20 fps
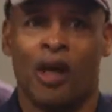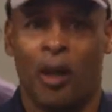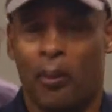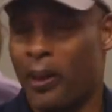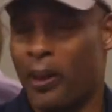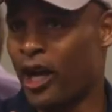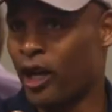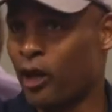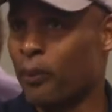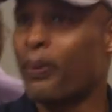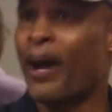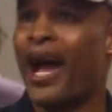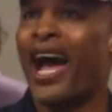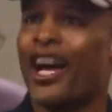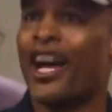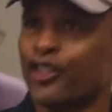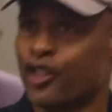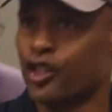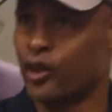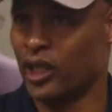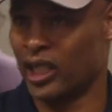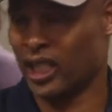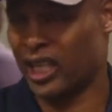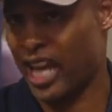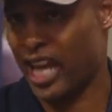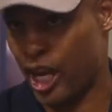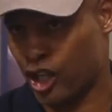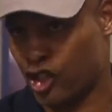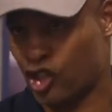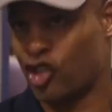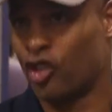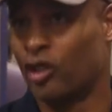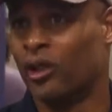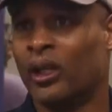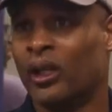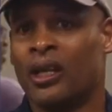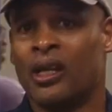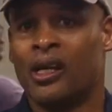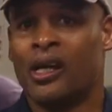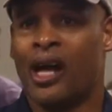a better passer and catcher?
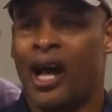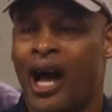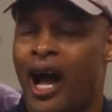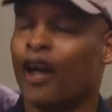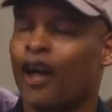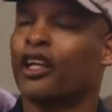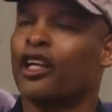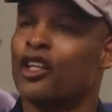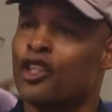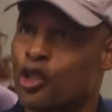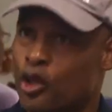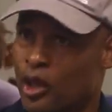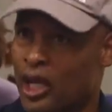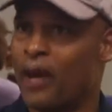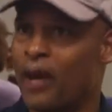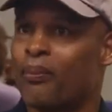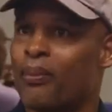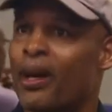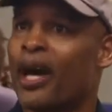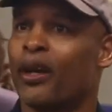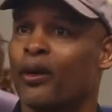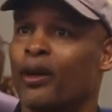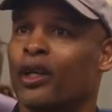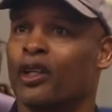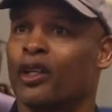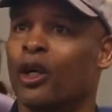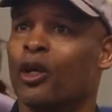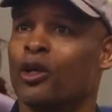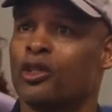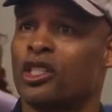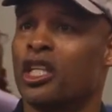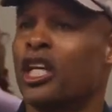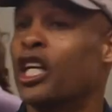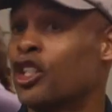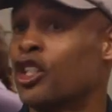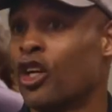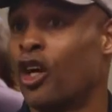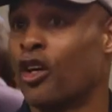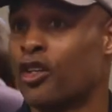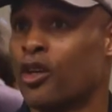How can you get better at those
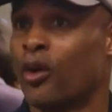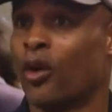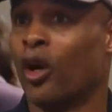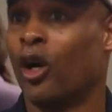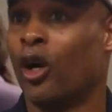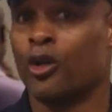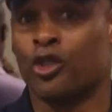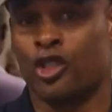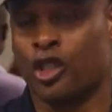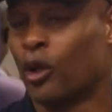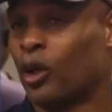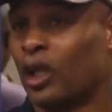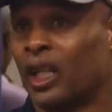things on your own? So